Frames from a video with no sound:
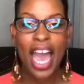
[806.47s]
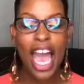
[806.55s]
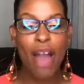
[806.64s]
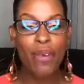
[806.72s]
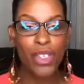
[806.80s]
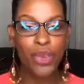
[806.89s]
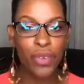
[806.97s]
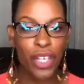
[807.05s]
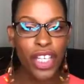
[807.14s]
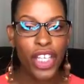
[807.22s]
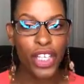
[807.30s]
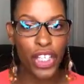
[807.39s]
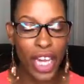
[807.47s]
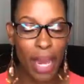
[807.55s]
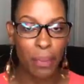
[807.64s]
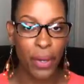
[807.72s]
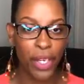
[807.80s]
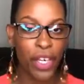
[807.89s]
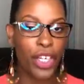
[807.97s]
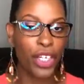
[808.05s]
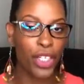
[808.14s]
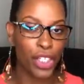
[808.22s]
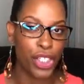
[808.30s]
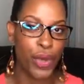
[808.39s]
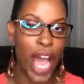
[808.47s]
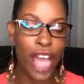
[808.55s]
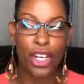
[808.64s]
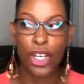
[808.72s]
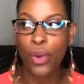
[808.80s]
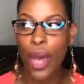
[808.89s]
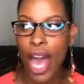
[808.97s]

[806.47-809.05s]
I was really good at putting on a good show. I knew